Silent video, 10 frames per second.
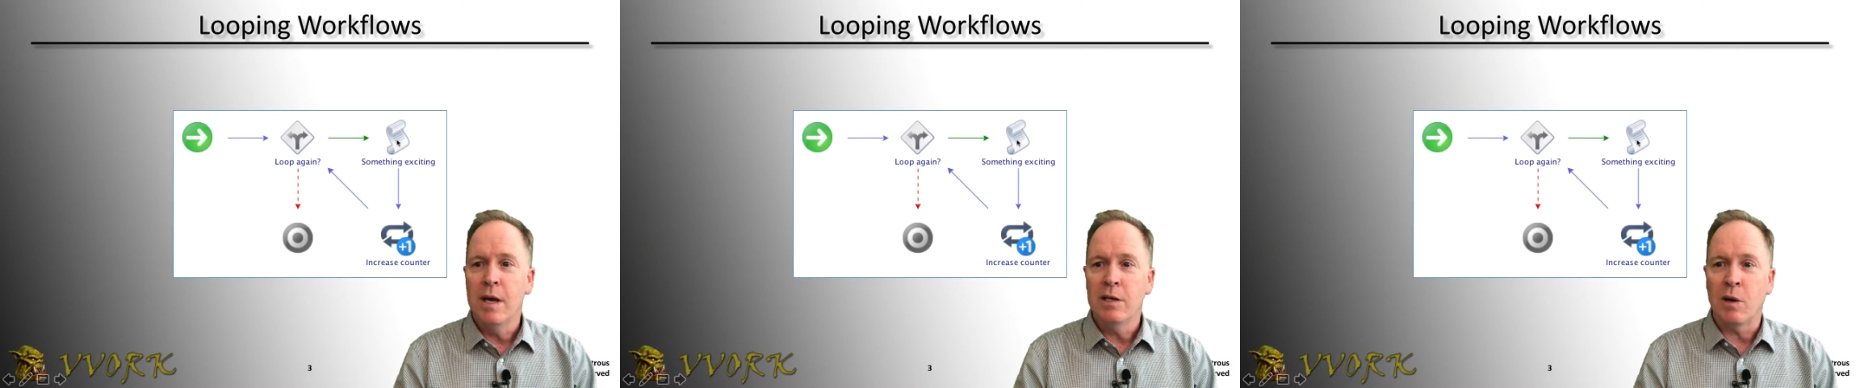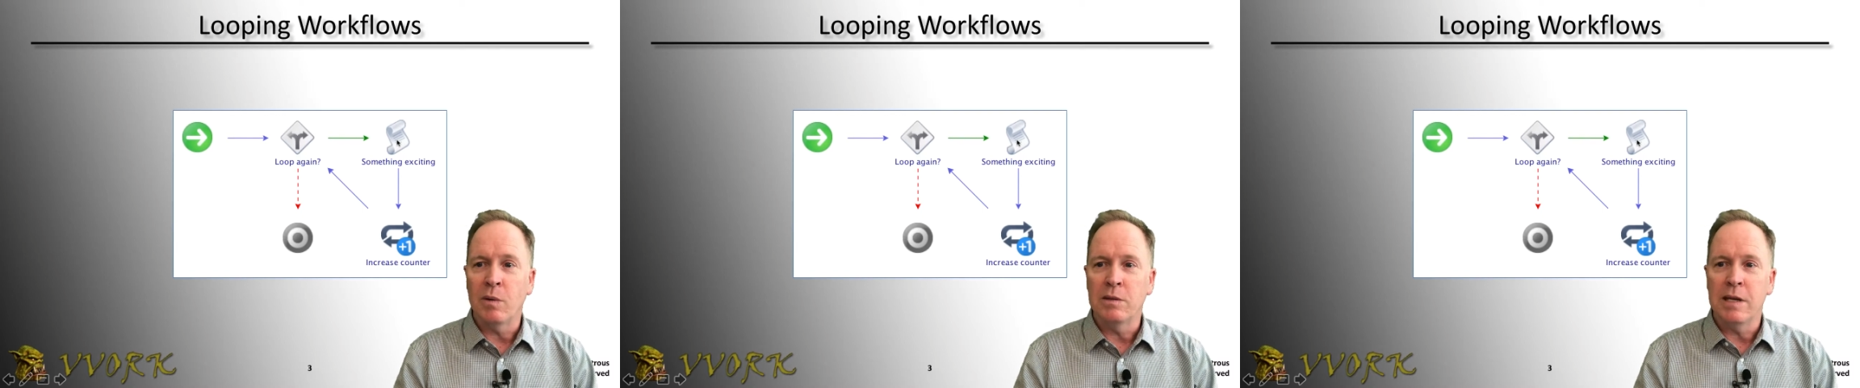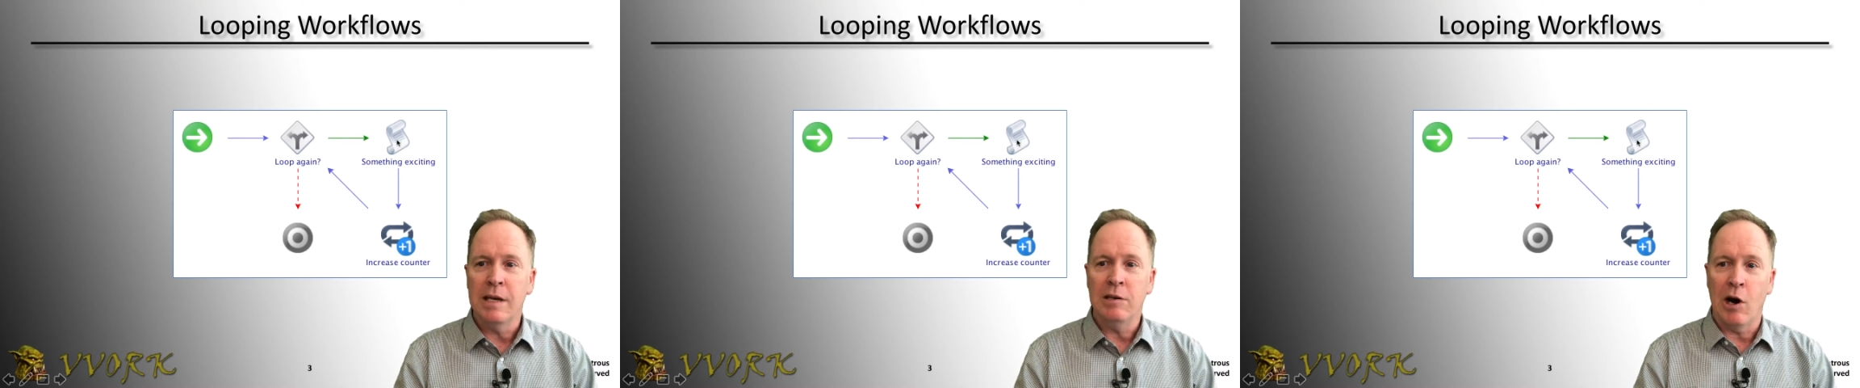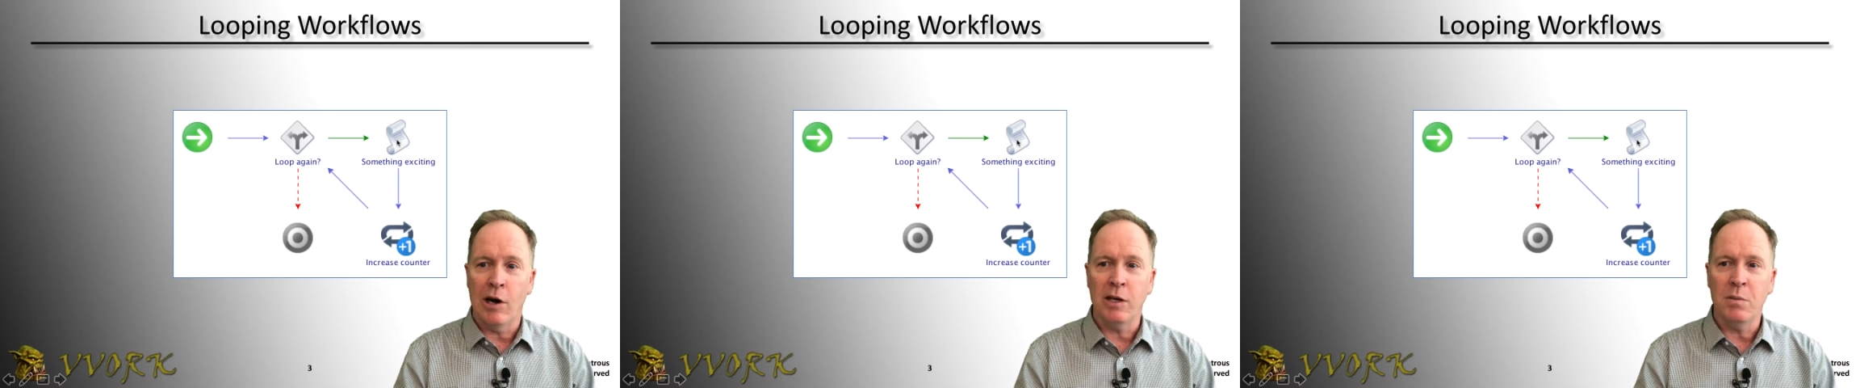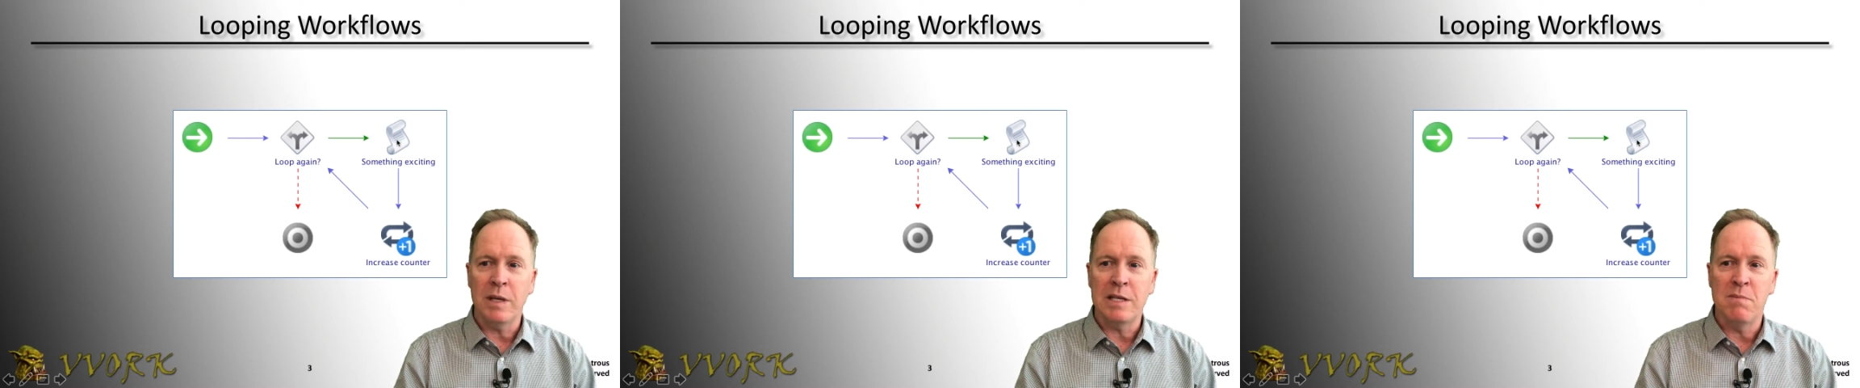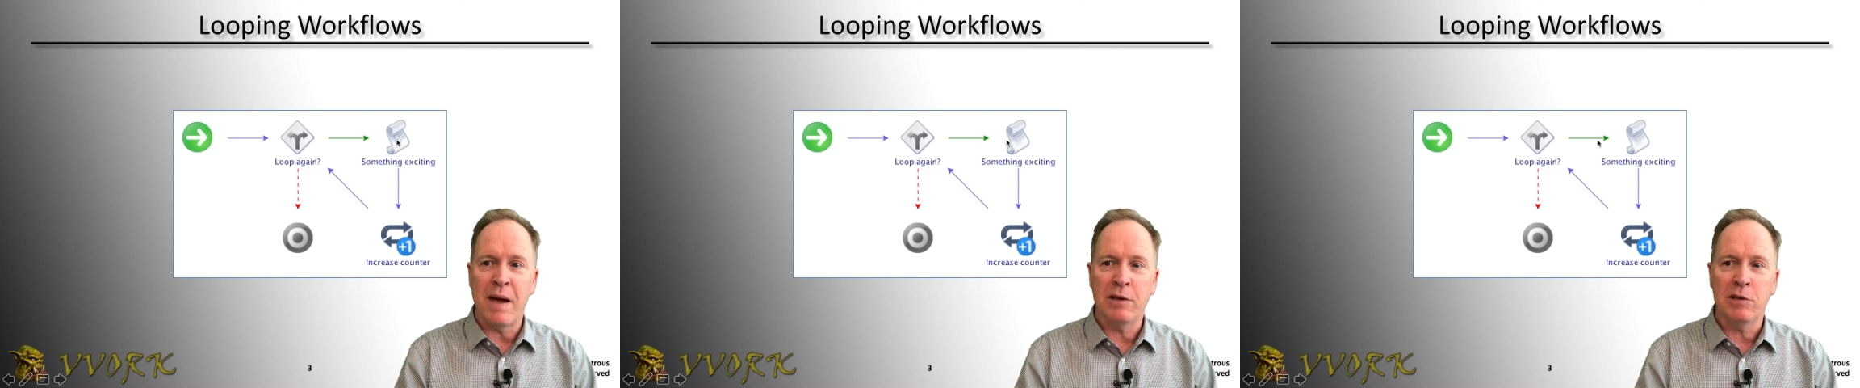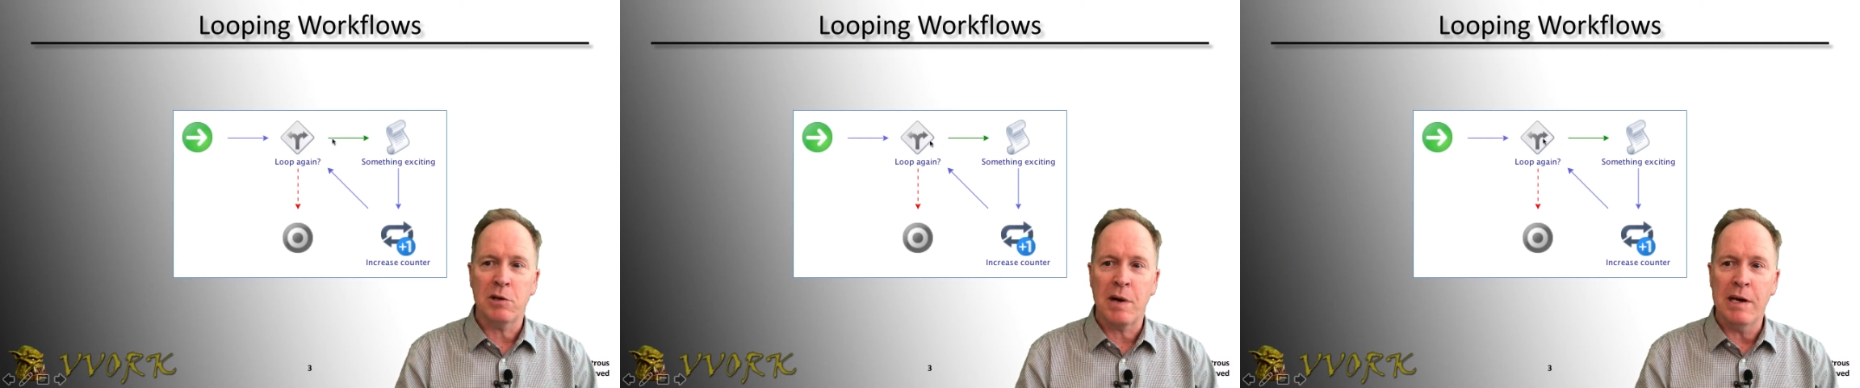So it's, it, arguably it's better
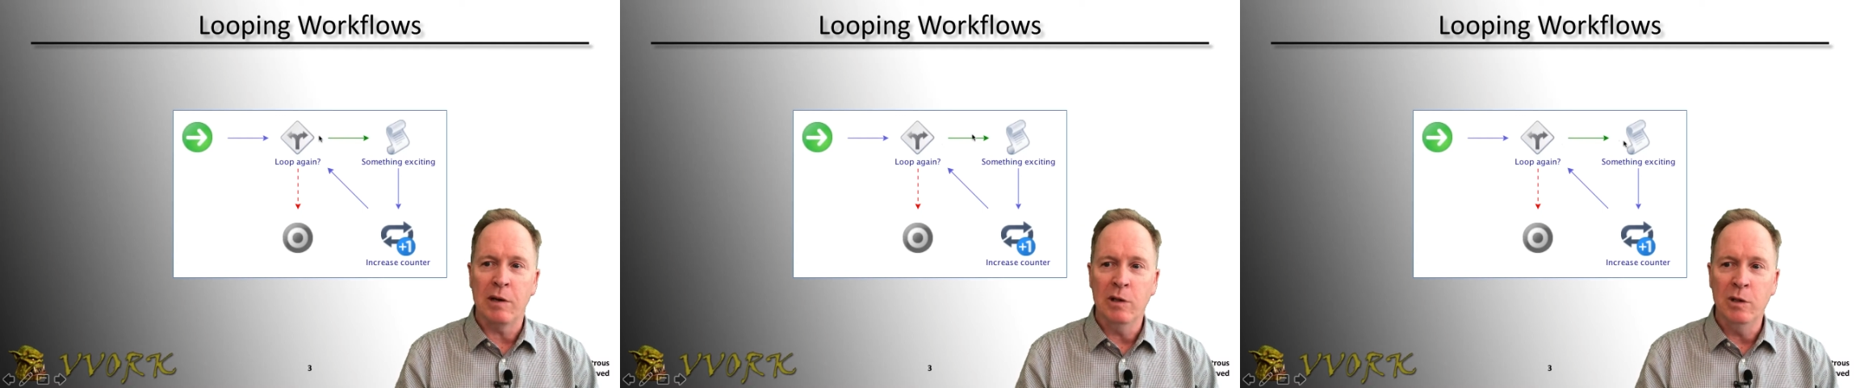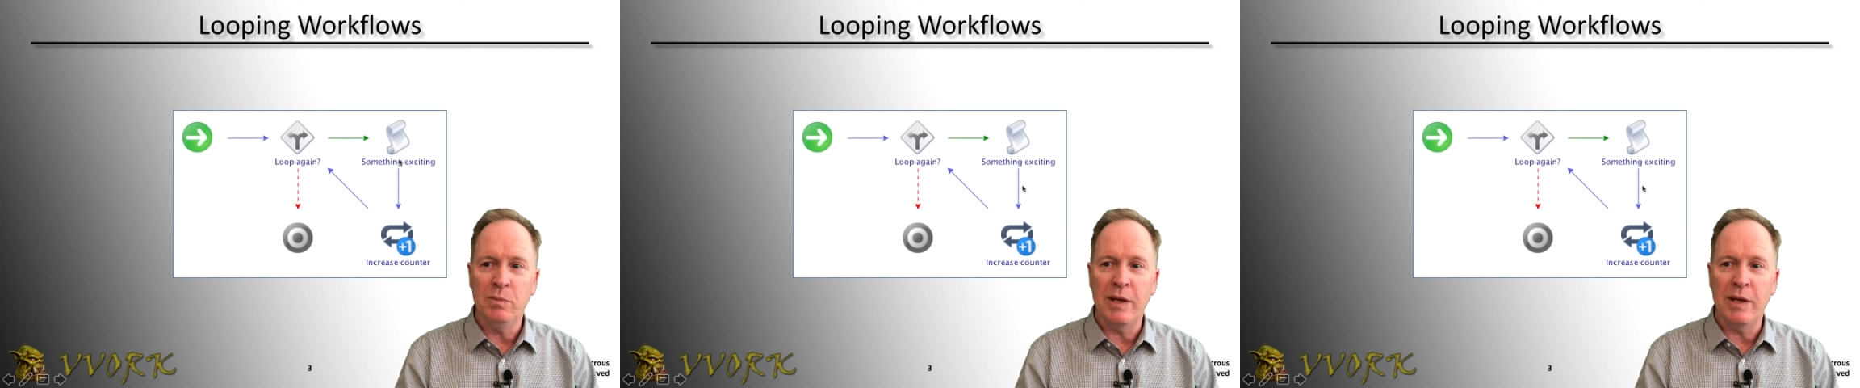to create a loop